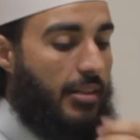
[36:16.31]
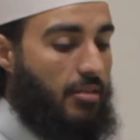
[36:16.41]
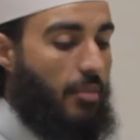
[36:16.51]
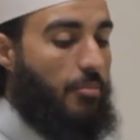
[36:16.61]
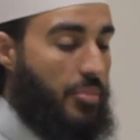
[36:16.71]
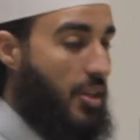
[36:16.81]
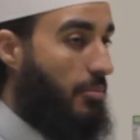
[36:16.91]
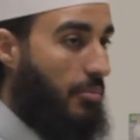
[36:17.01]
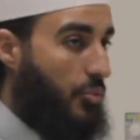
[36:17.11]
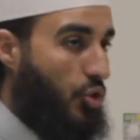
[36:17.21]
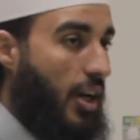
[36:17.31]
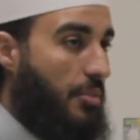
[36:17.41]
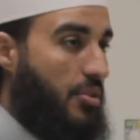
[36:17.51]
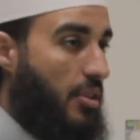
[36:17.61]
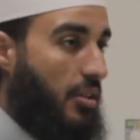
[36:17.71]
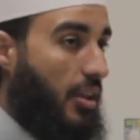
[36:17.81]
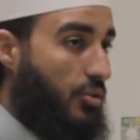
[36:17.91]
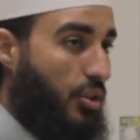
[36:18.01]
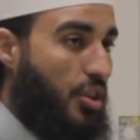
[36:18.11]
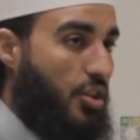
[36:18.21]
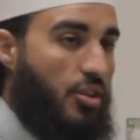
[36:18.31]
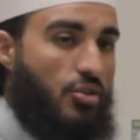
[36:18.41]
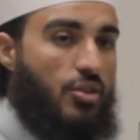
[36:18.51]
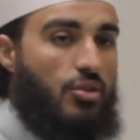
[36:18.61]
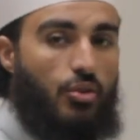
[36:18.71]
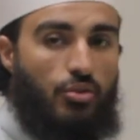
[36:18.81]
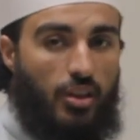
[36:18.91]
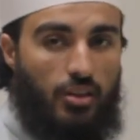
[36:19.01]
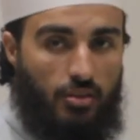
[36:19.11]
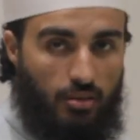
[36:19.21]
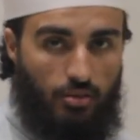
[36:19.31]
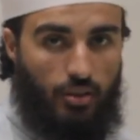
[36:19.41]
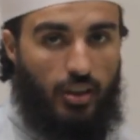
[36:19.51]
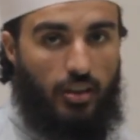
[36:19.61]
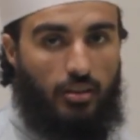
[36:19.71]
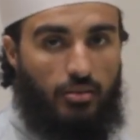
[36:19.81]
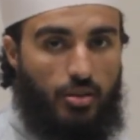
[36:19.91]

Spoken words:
Some tribes, their tradition is just not to eat together.